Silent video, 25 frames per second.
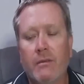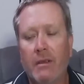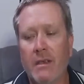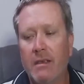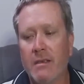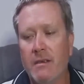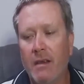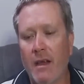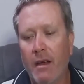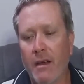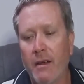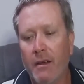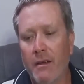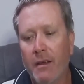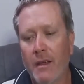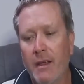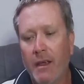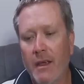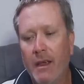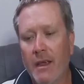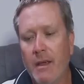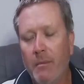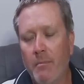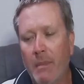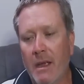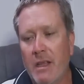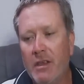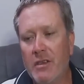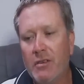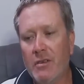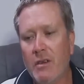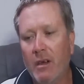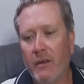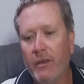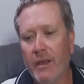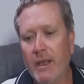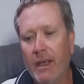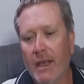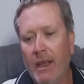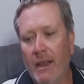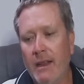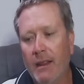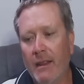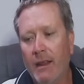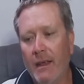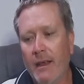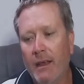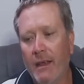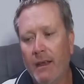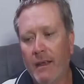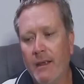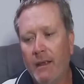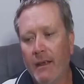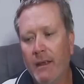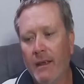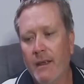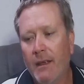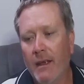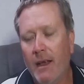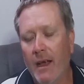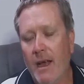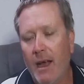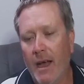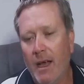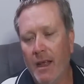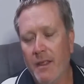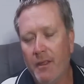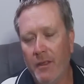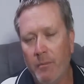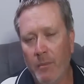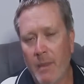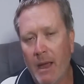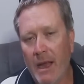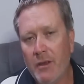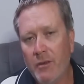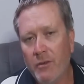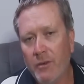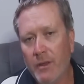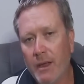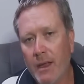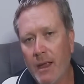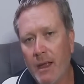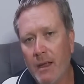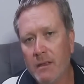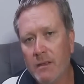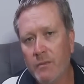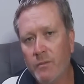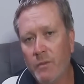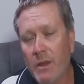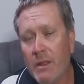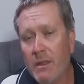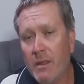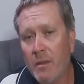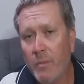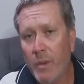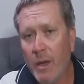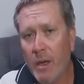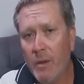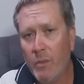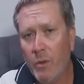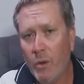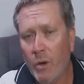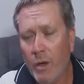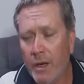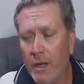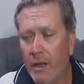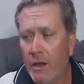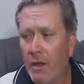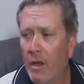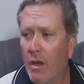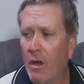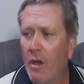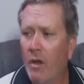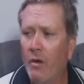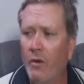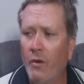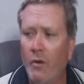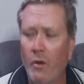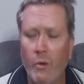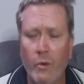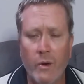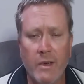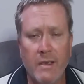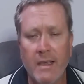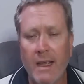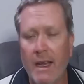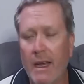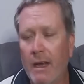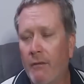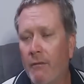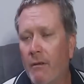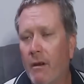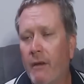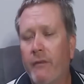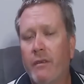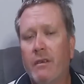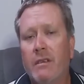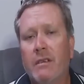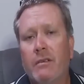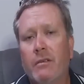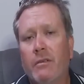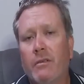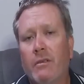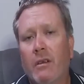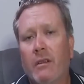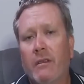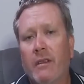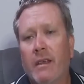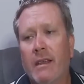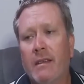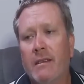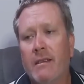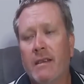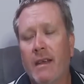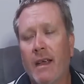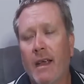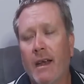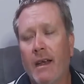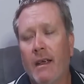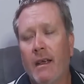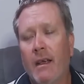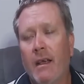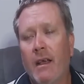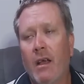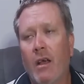There's no mention of it in the manual that comes with the pin pointer, nor is there any reference to it on the internet.